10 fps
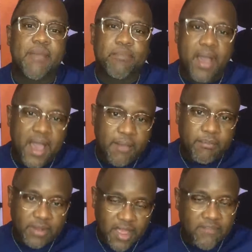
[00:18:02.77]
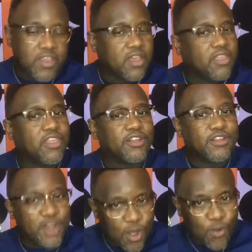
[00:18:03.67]
at Pine Bluff, the
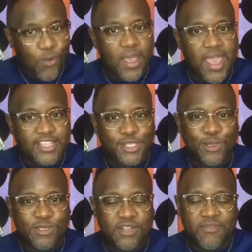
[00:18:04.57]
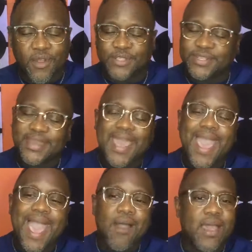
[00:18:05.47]
no excuse university.
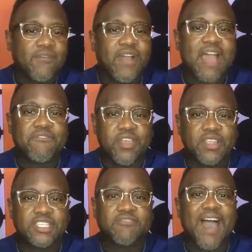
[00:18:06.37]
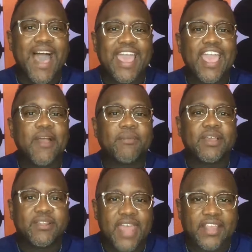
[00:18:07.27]
However, I feel as if I am
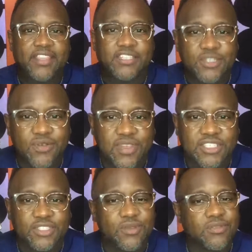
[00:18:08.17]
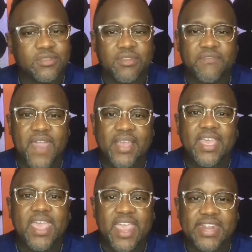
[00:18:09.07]
connected to this due to the
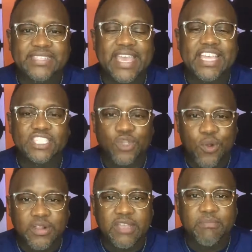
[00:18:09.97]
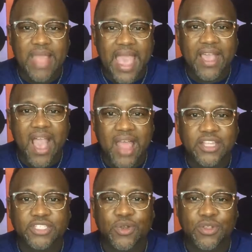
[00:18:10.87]
fact it is a historically black
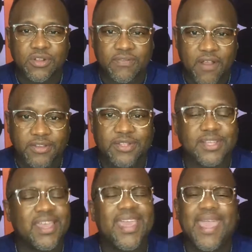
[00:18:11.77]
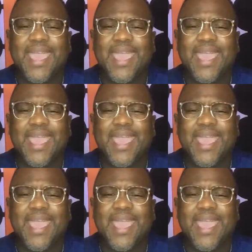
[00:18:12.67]
college or university,